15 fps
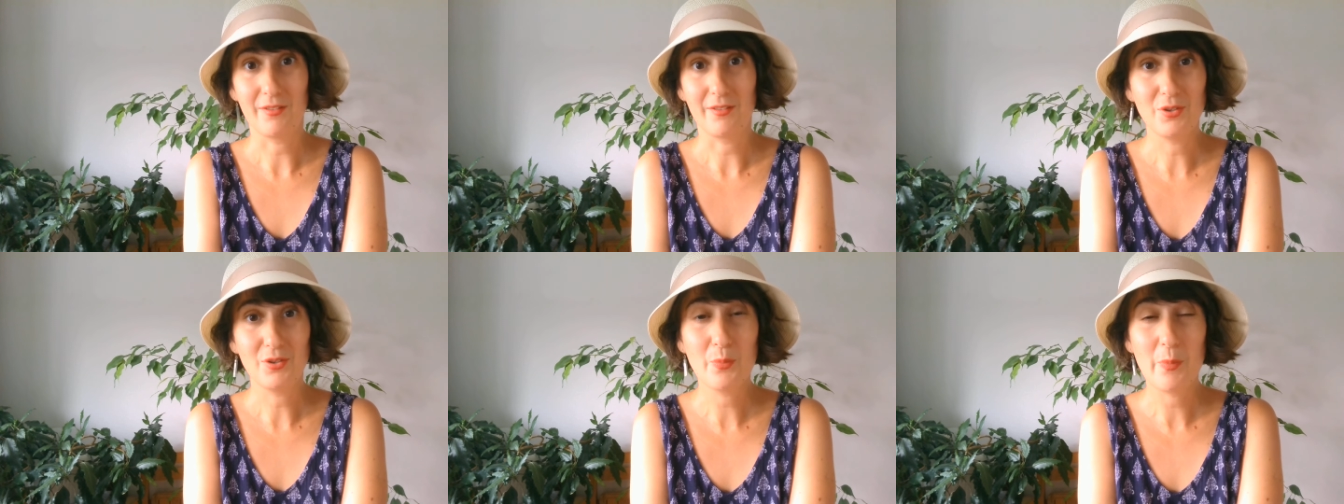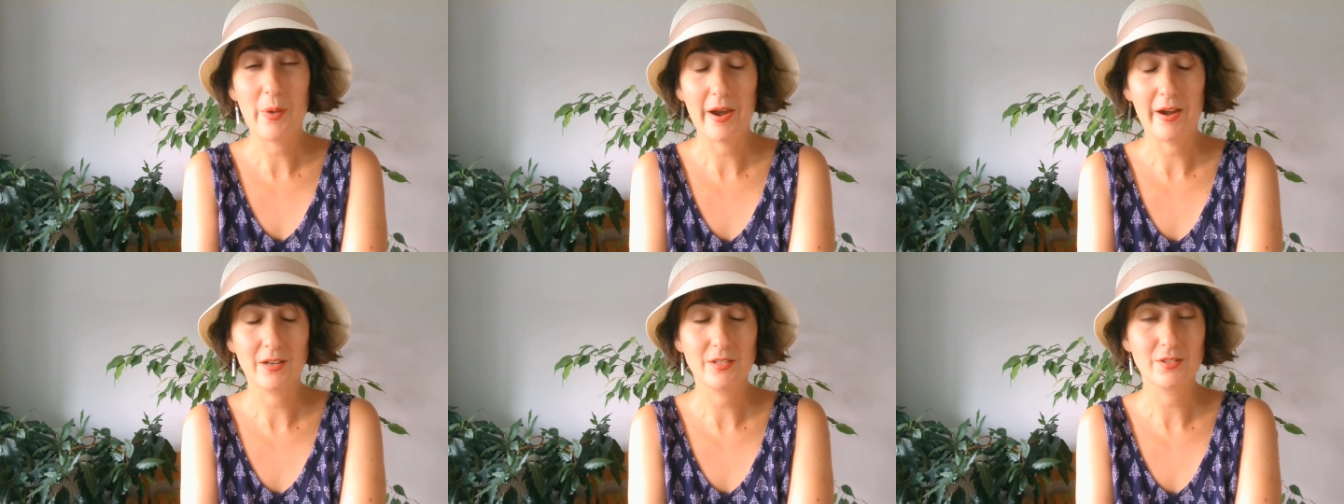a few
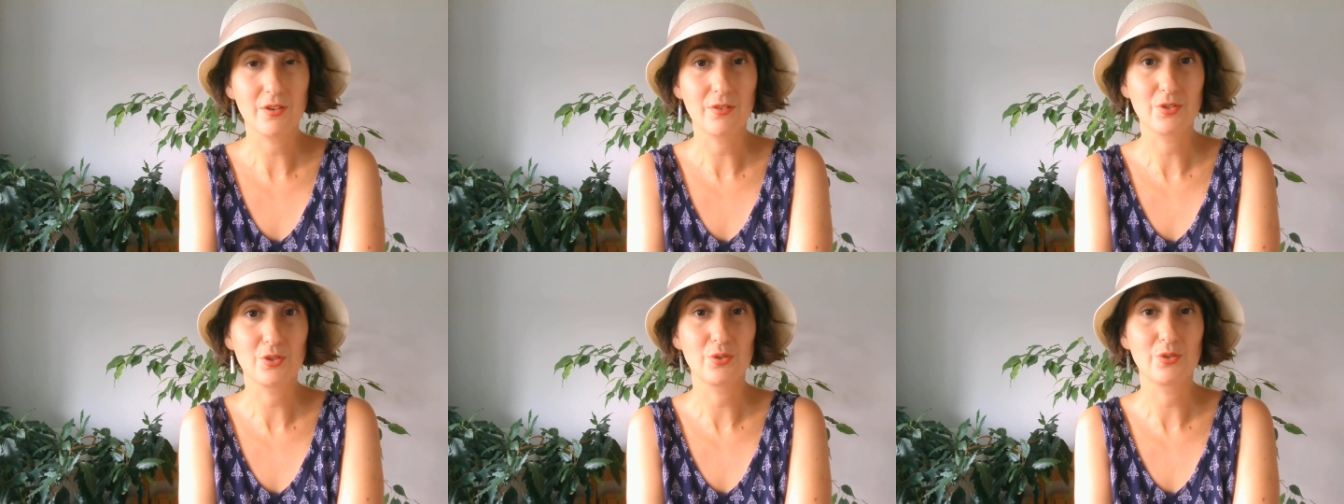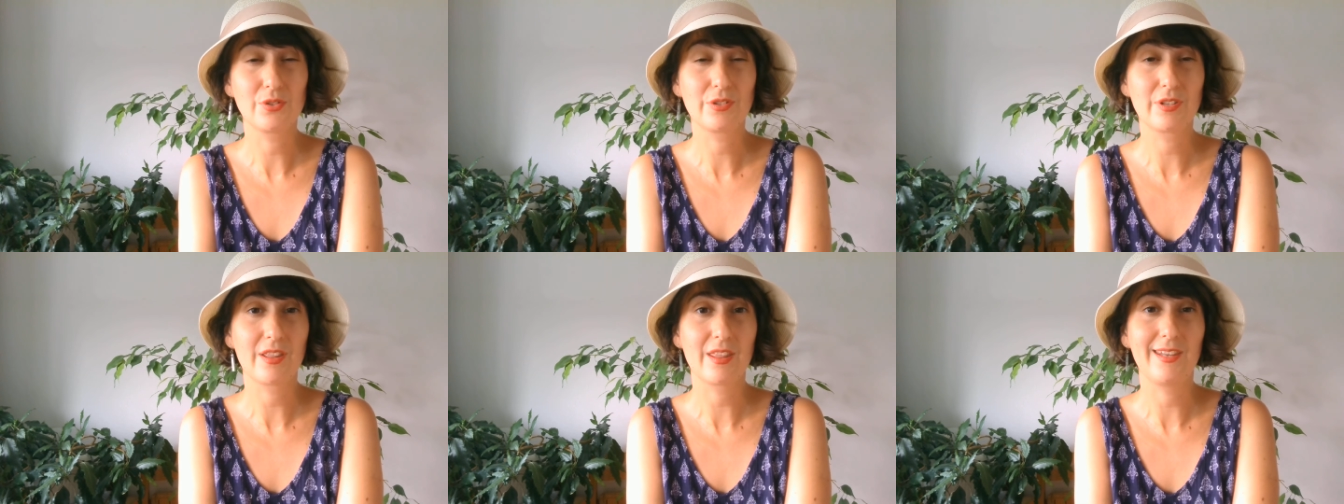pairs of
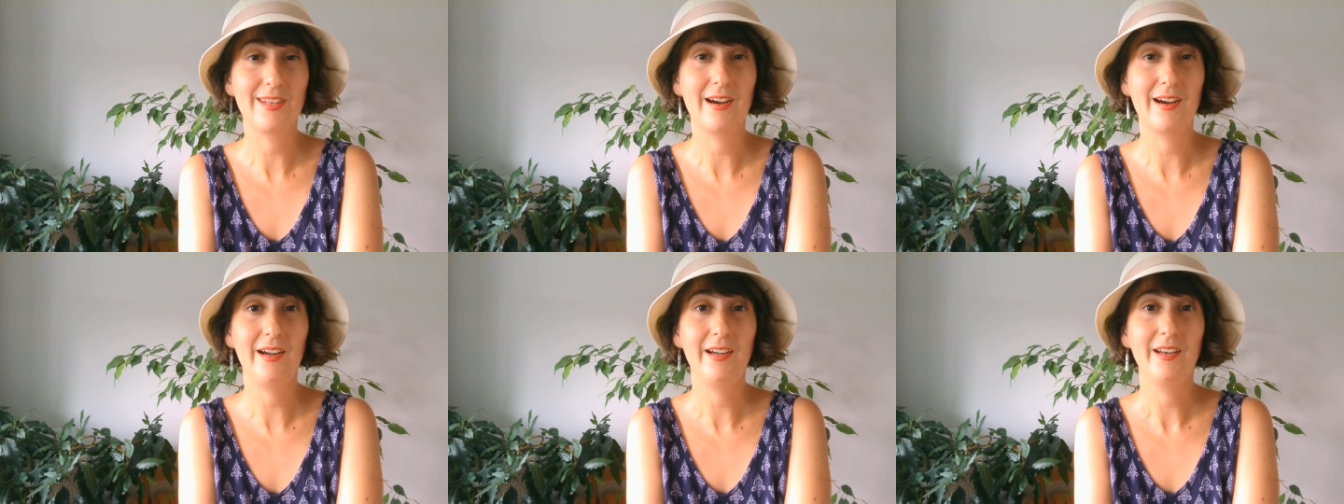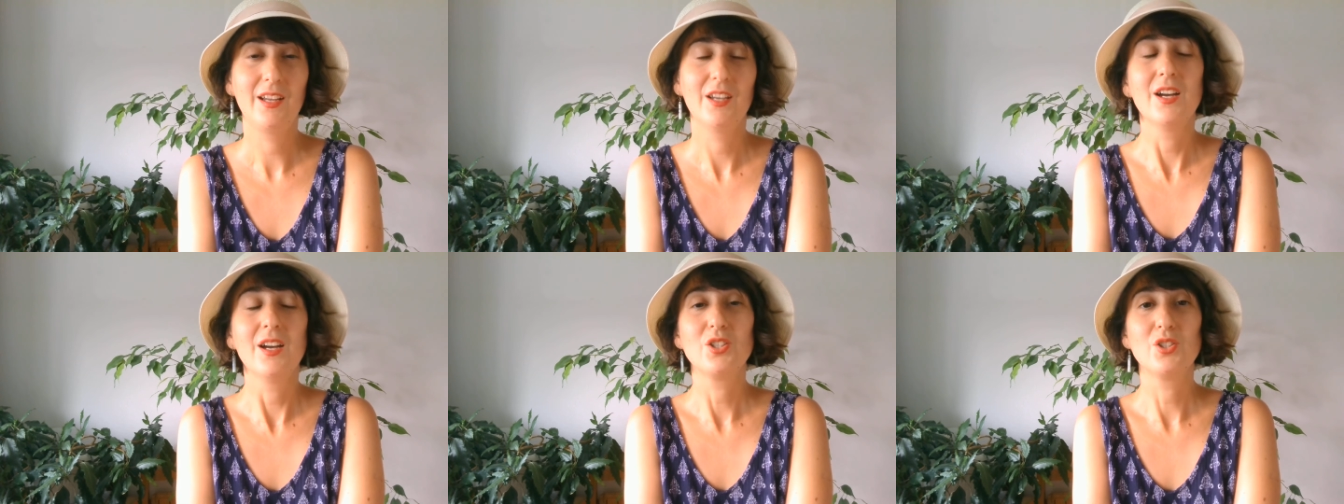shoes that are
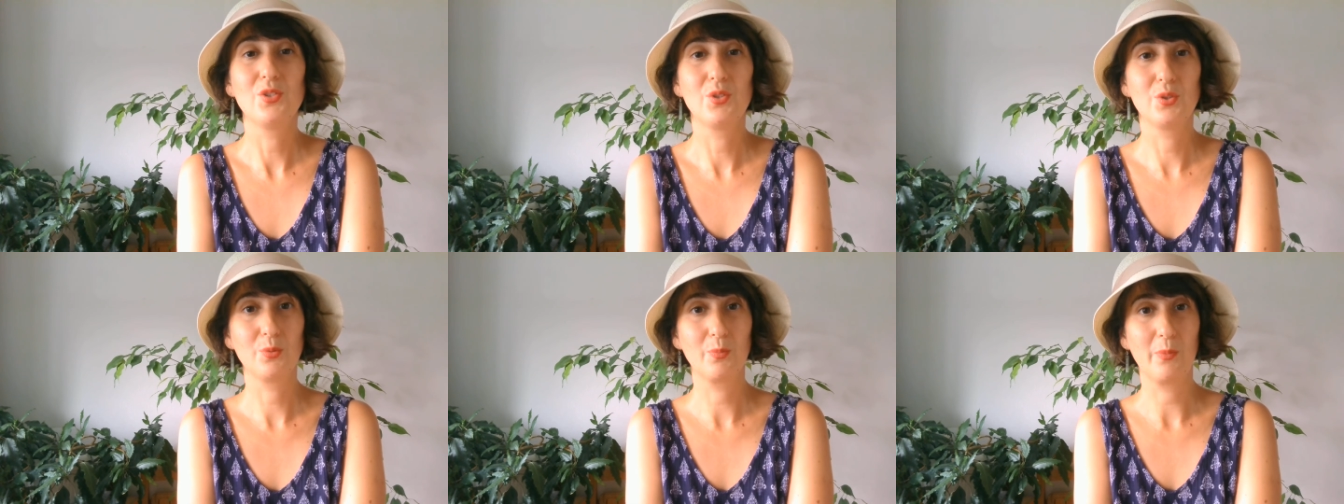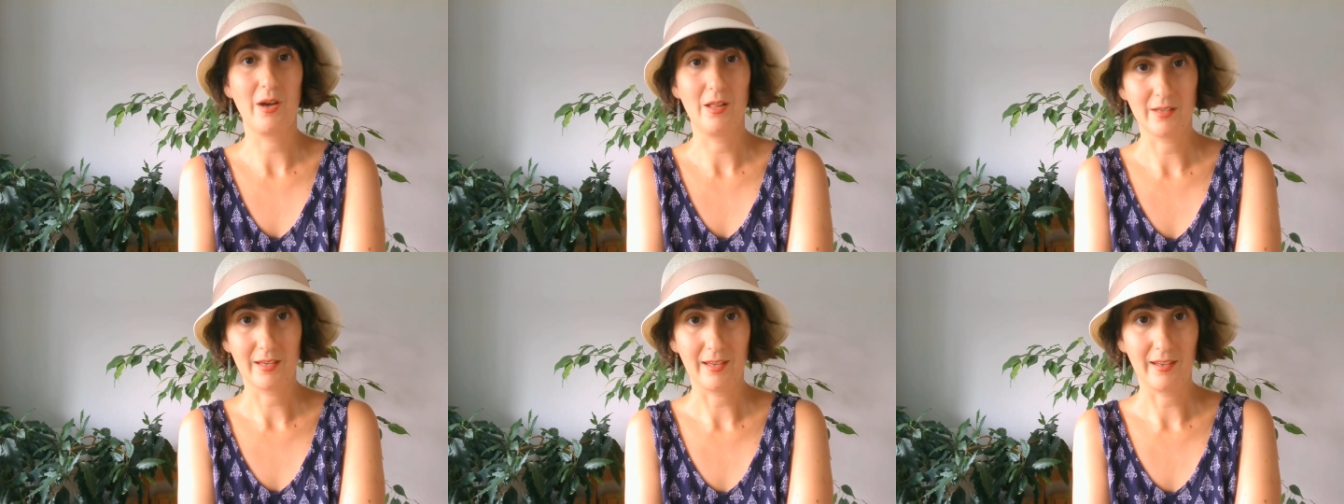too
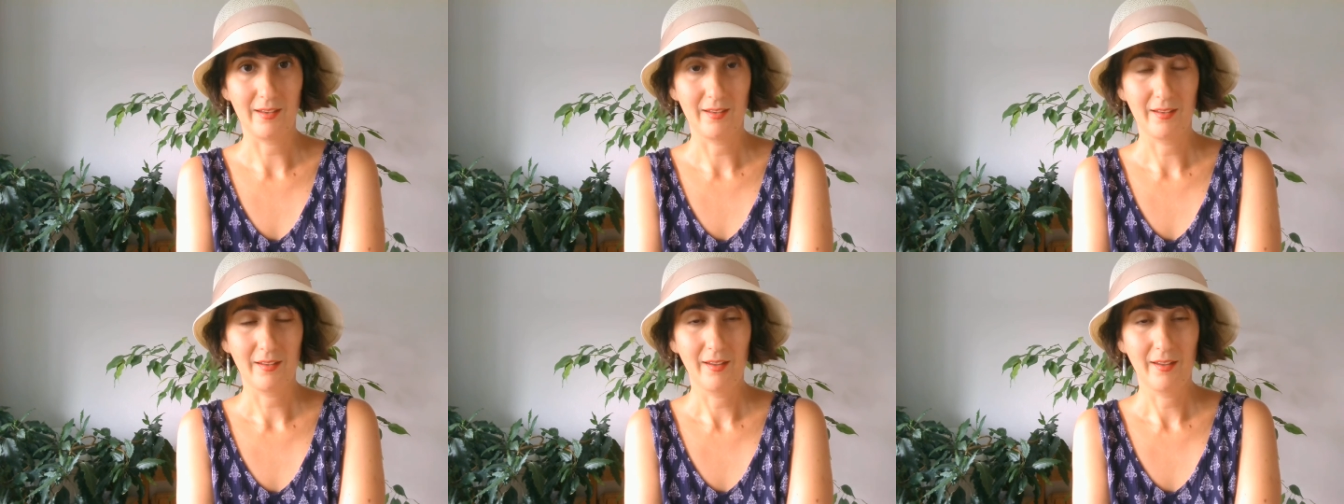bulky.